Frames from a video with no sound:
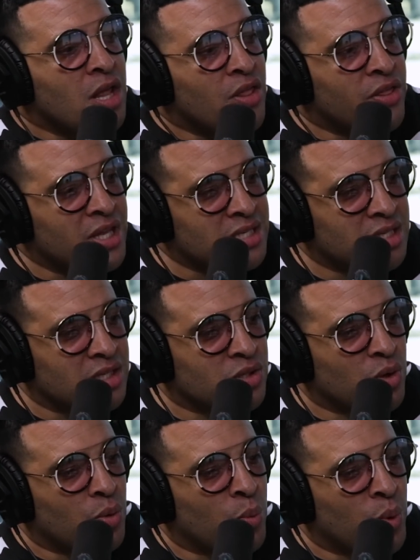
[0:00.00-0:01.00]
This
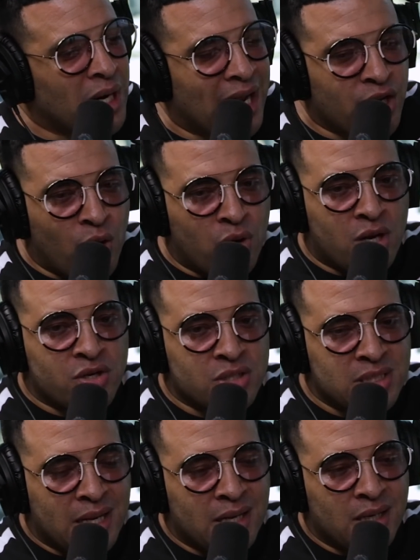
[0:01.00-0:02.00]
is what I don't
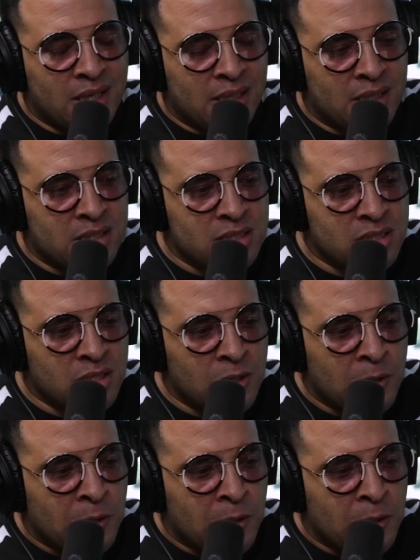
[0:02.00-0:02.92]
understand is